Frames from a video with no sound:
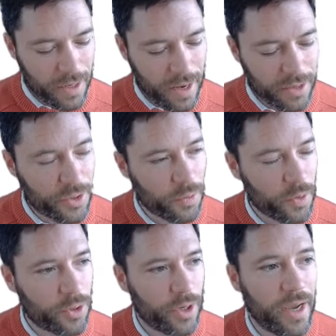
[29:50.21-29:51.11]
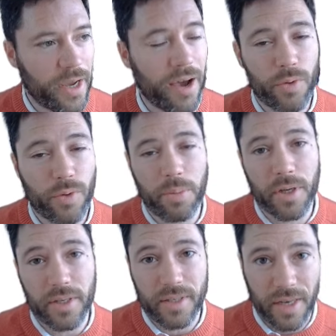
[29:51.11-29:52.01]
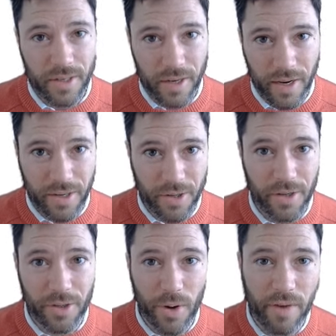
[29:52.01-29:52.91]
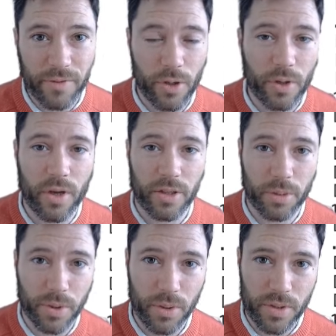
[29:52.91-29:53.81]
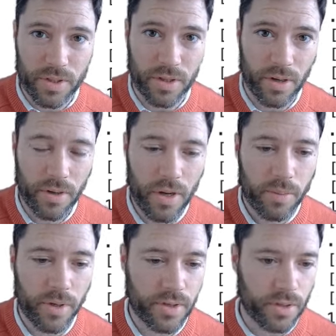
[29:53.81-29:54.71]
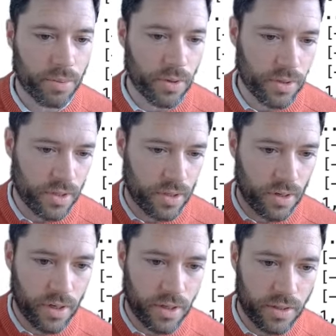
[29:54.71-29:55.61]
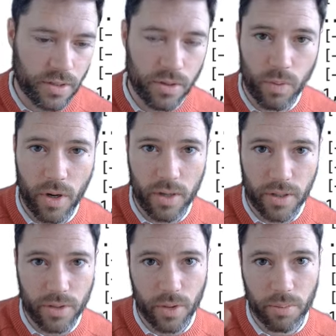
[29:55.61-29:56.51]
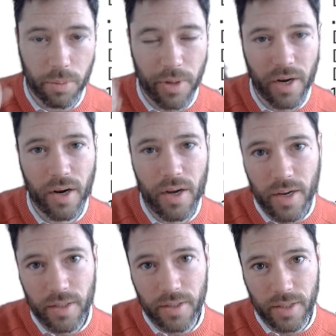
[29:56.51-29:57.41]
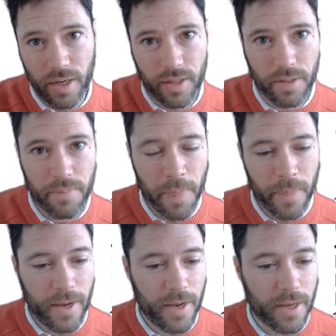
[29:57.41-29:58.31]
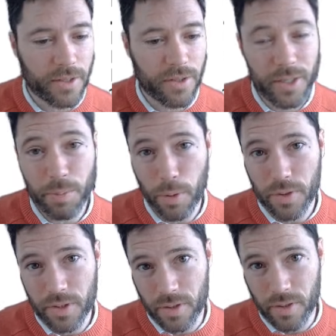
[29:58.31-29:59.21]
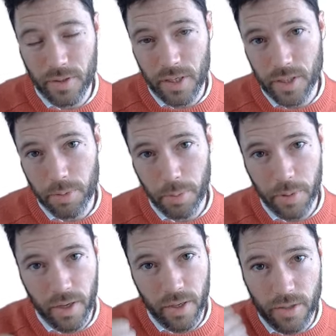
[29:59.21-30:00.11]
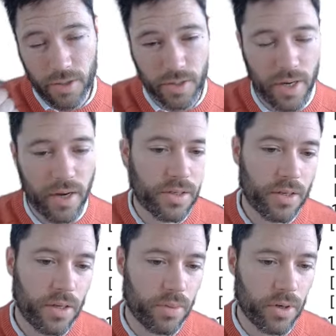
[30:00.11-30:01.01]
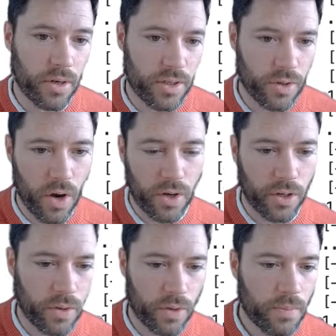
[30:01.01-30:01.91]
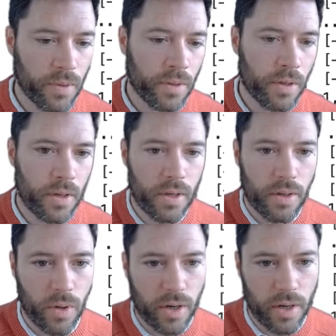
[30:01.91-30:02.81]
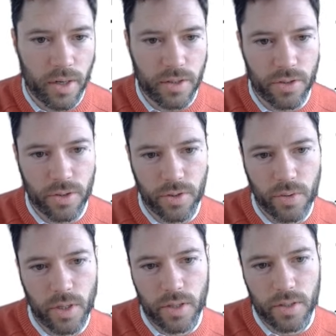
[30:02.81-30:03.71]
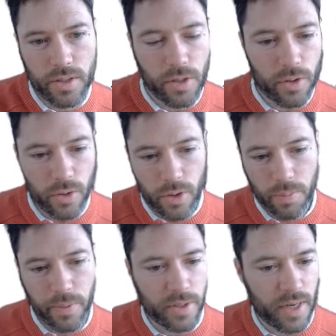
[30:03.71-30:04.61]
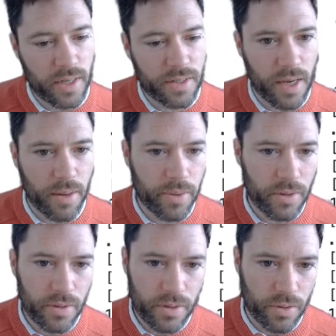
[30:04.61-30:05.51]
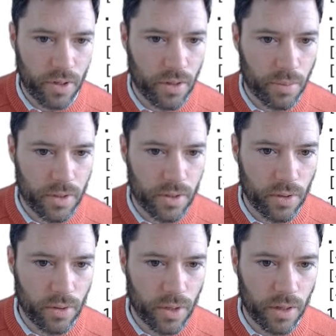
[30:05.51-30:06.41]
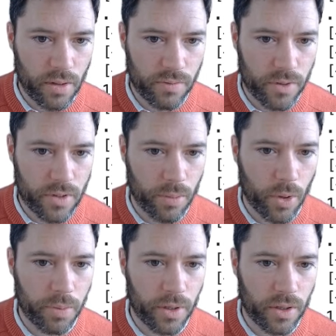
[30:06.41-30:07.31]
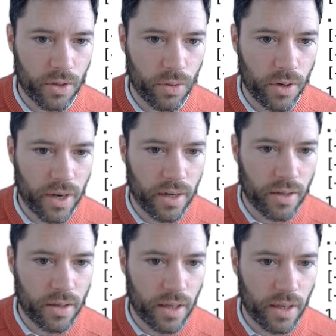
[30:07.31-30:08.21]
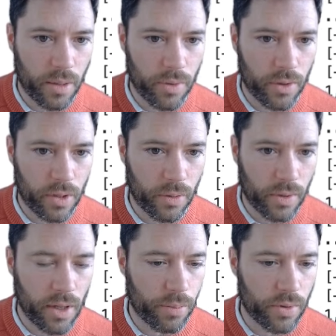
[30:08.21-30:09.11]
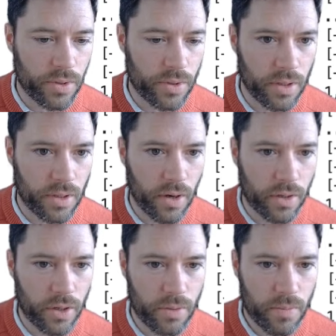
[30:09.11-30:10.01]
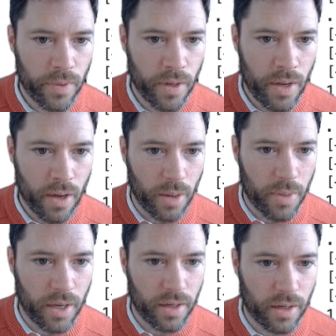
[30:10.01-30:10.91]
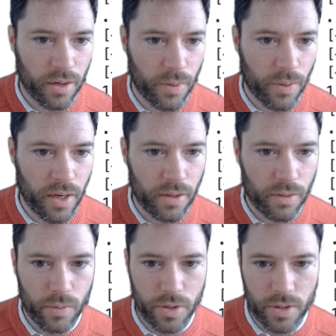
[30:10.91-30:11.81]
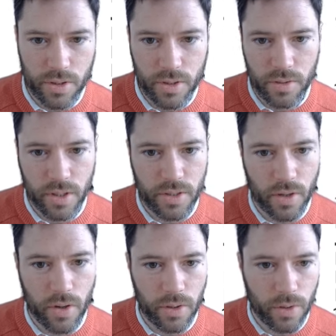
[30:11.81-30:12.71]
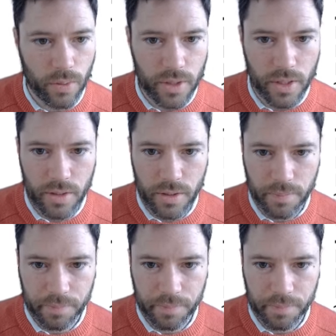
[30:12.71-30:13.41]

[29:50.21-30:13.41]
and you're wondering, how do I build a data collator? You have to look at the processor. because the processor is what is going to prepare the data. And this processor needs to prepare just text, but also audio. What I like to do is load up a test sample. So here I'm just loading, first I'm opening the URL, and then I'm loading with Librosa the audio. I'm making an array with just this audio within it.